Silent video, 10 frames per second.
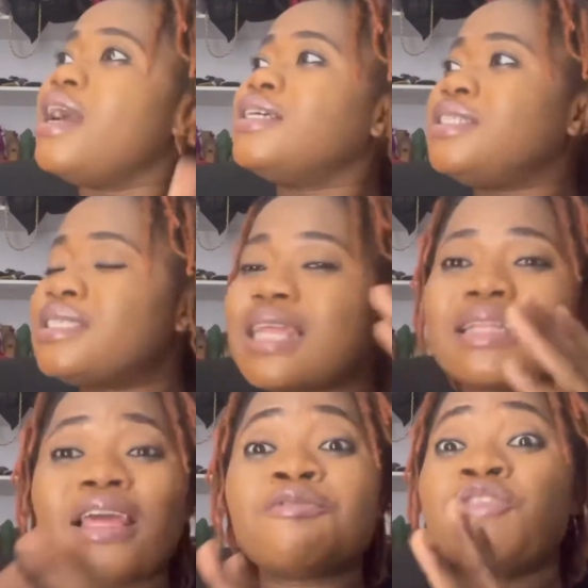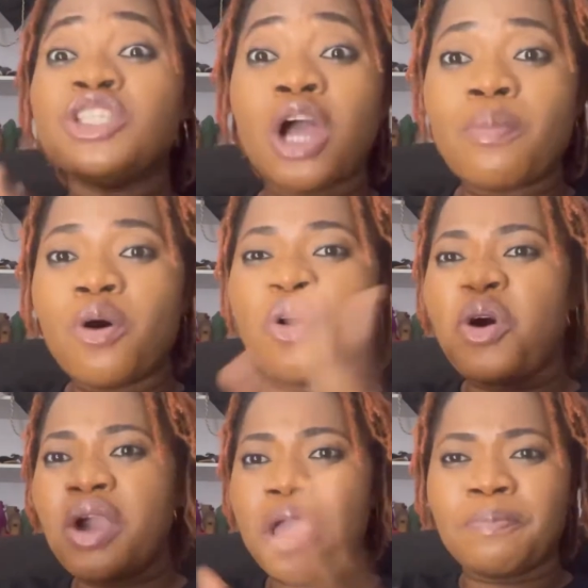She started Free Job
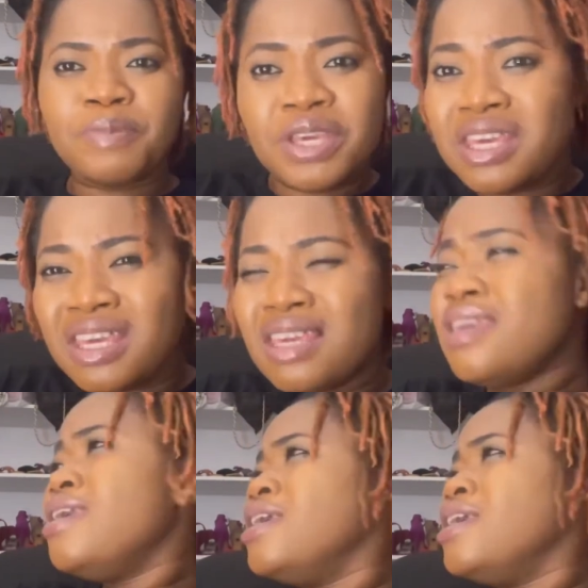OAP.